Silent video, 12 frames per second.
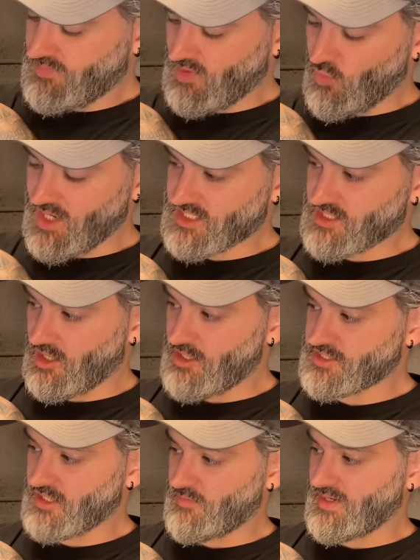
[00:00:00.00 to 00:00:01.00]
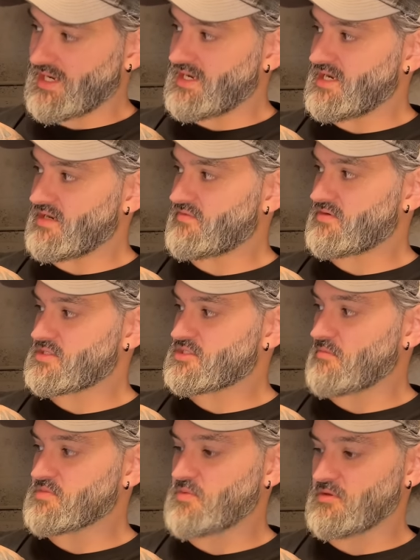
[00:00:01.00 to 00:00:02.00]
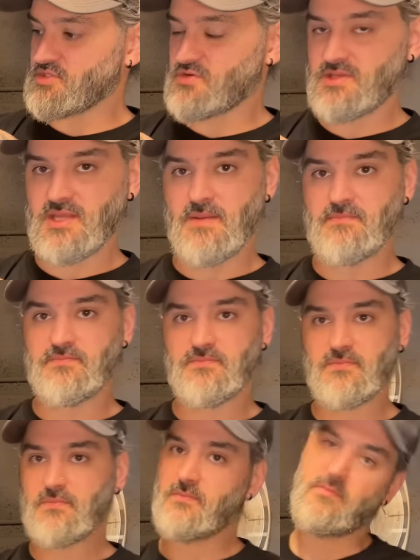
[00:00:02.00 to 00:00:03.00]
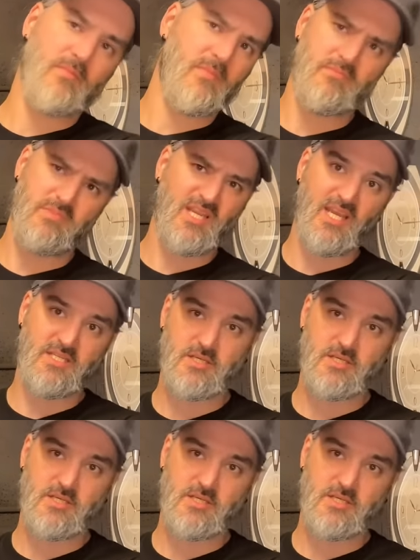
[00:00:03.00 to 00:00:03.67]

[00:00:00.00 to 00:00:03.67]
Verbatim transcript: But West Coast, I believe, stopped sponsoring them years